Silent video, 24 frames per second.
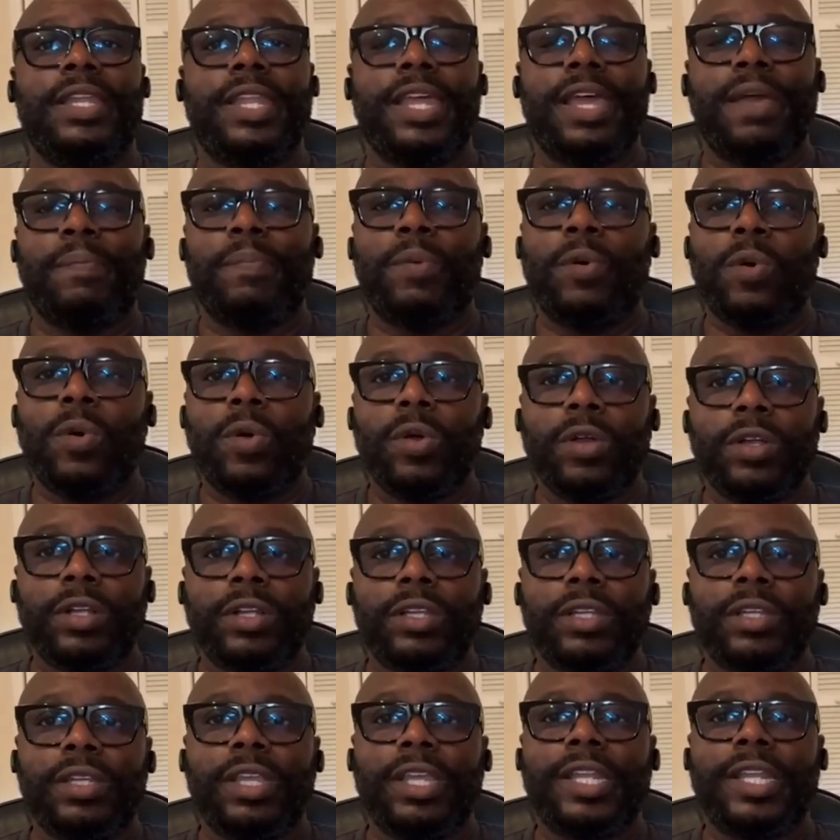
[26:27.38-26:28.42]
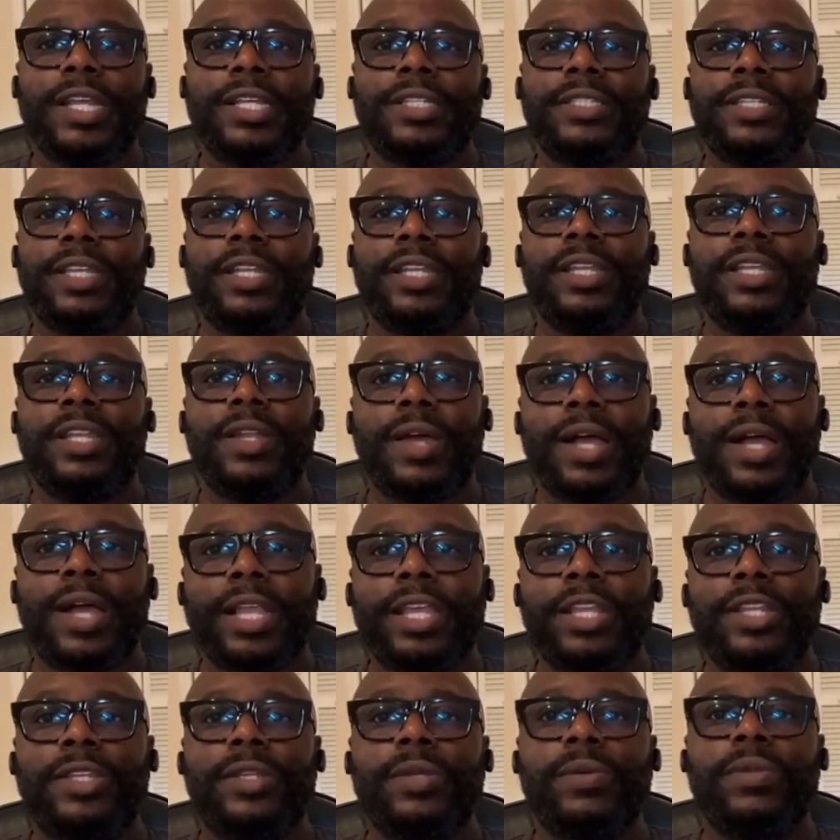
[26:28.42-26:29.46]
and that pork. And I said, you know,
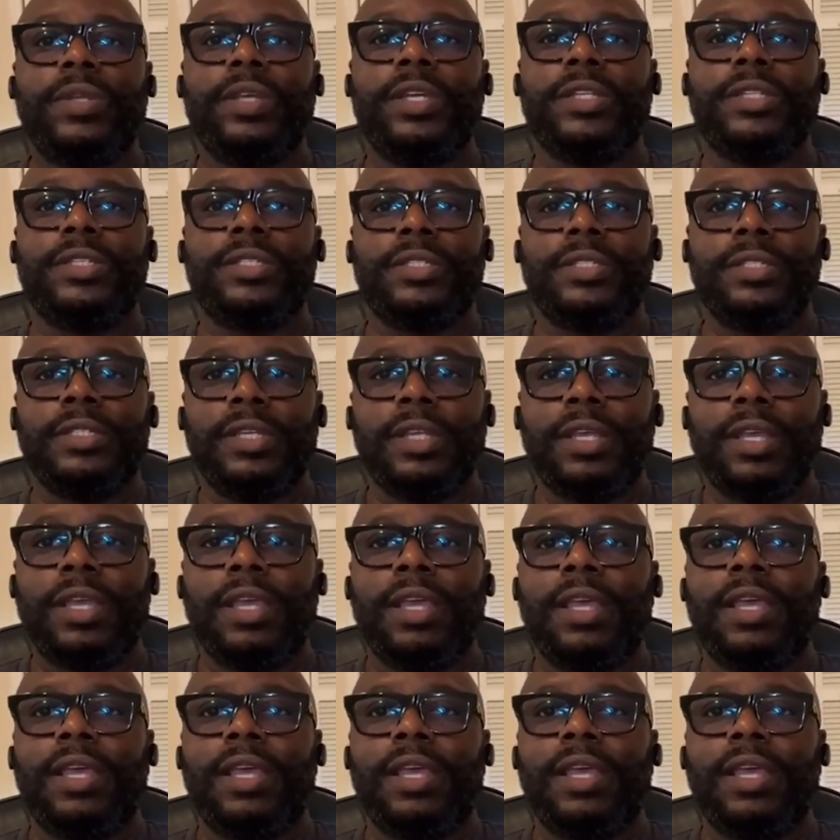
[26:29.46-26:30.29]
I could do this.